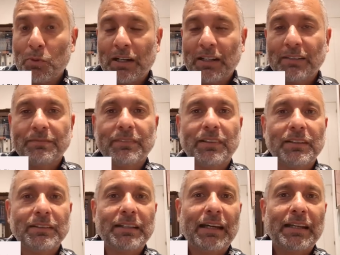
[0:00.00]
one
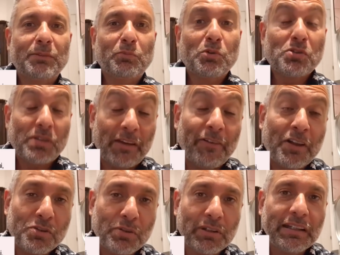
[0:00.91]
that was
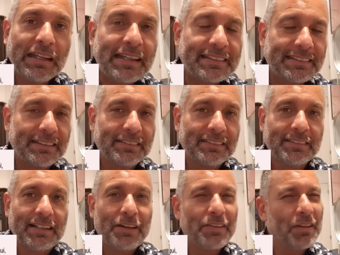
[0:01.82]
eventually leaked,
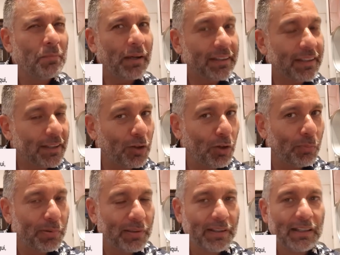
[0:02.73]
I think, by the club.
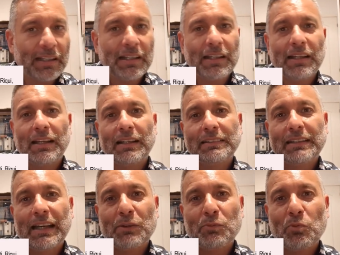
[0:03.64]

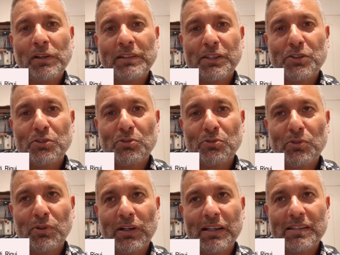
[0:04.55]
that wanted
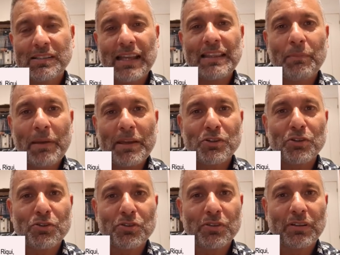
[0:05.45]
to send a
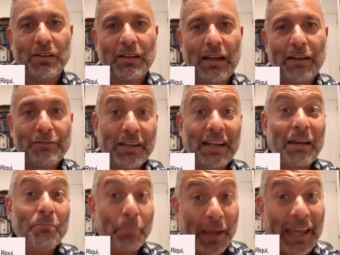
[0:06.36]
message after a
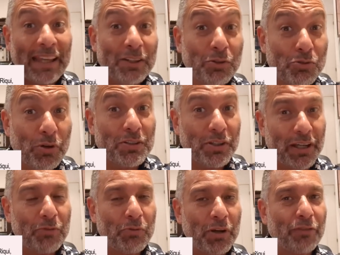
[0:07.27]
campaign to try to
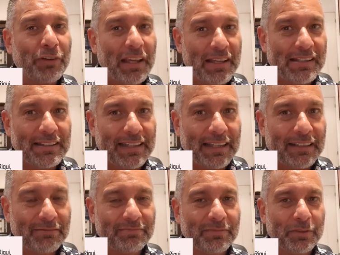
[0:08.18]
get rid of Quique
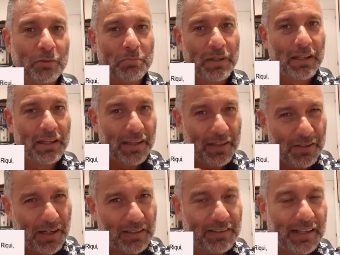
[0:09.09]
Setién from
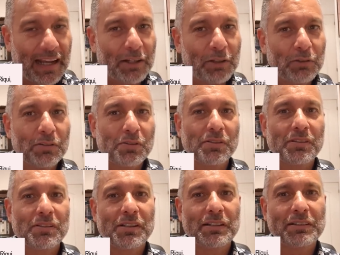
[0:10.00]
certain angles
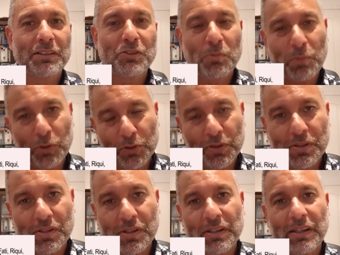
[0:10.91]
and certain
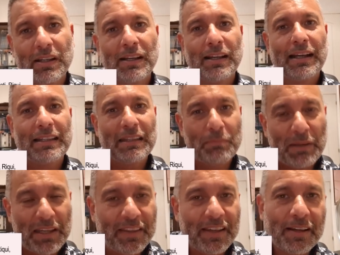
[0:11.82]
supporters and
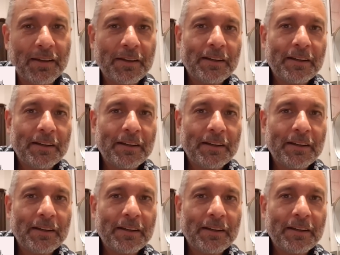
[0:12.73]
media.